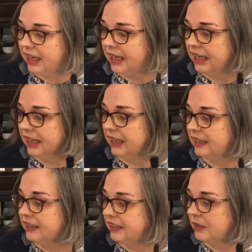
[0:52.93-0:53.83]
And
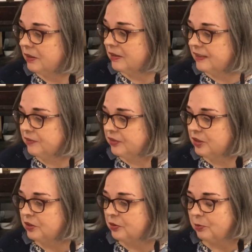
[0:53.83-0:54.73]
here's the
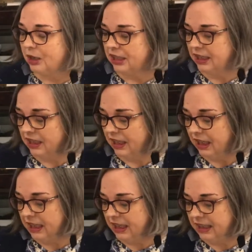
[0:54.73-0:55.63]
first one.
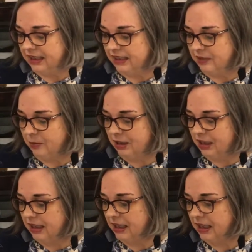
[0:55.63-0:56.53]
And this one
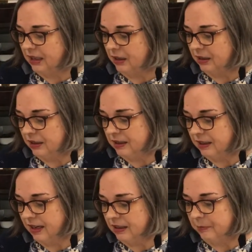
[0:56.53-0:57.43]

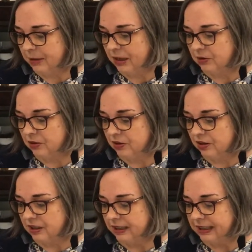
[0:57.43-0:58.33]
talks about
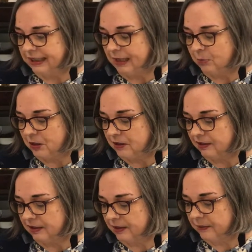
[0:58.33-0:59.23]
the
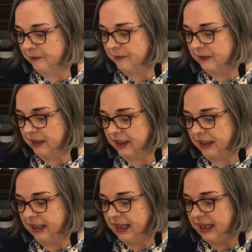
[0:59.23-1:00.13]
Gemmels
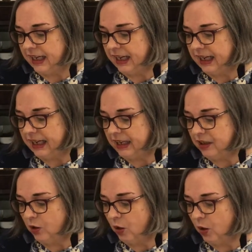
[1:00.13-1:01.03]
and the
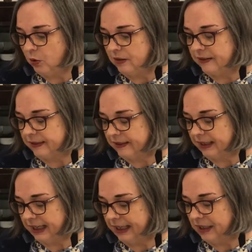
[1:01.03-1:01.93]
Hoax
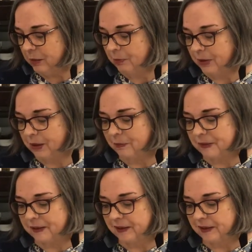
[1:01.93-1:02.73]
and the Bugs.